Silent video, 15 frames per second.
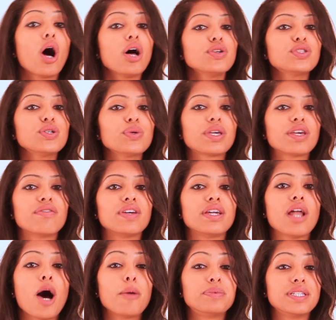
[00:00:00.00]
You're also
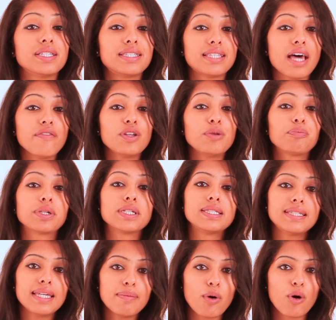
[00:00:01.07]
given up to 7
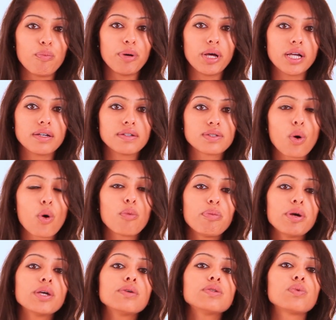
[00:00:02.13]
placebo pills,
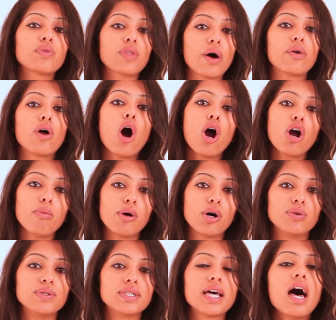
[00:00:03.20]
or pills without
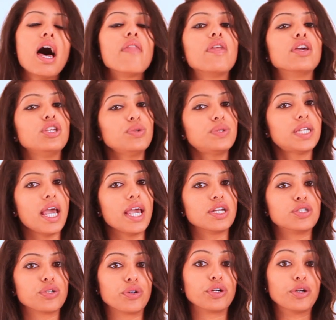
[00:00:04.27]
hormones, that you
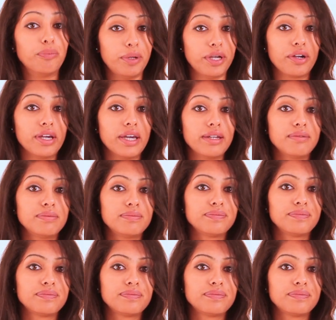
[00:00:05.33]
take during your period.